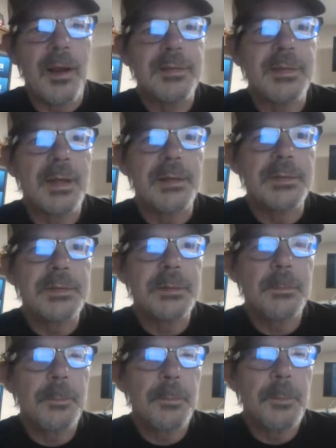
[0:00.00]
Except for
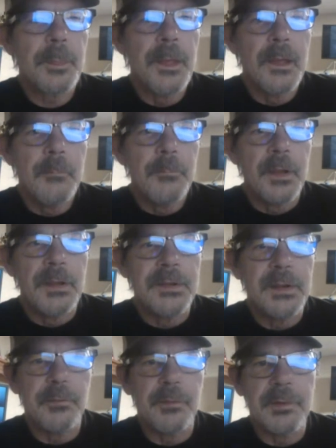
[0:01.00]
when instead of being
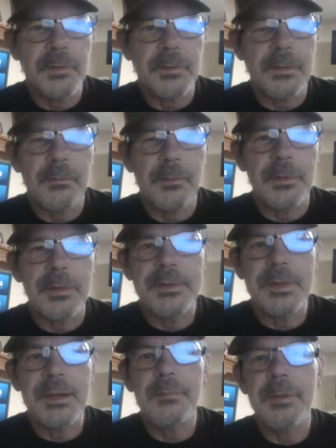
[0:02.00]
direct to film with the
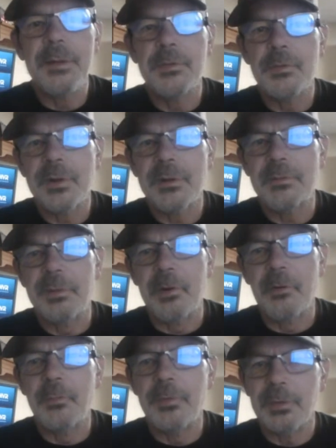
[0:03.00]
glues and stuff, it was
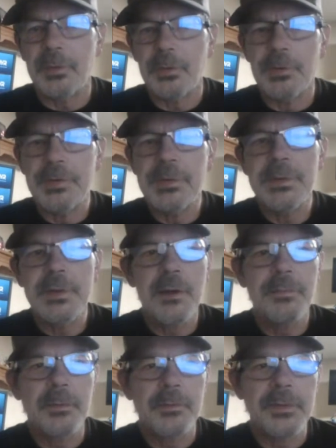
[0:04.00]
actually done with
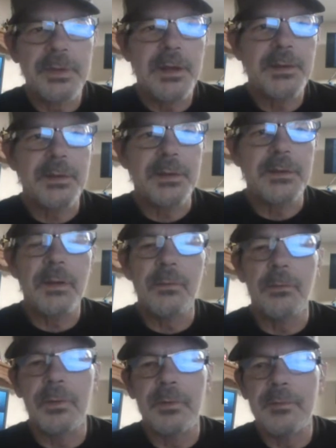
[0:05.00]
a screen printing
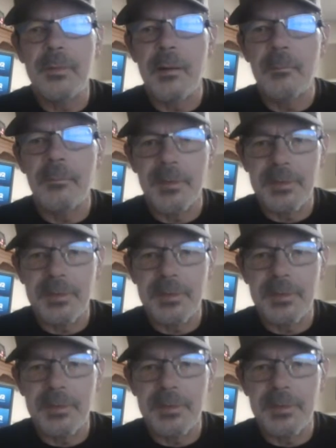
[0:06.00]
process.